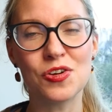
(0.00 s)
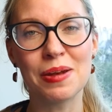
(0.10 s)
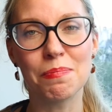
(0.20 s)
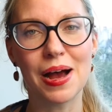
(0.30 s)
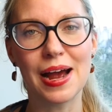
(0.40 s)

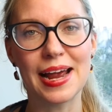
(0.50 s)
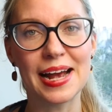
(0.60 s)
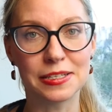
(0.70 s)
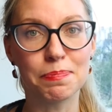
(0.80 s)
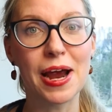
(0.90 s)
can buy
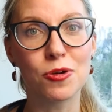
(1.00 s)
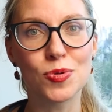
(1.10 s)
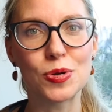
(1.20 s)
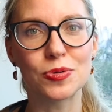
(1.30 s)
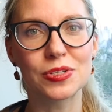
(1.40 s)
as bare
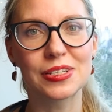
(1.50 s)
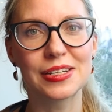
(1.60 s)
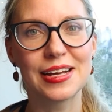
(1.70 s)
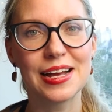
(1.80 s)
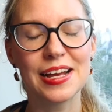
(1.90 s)
roots.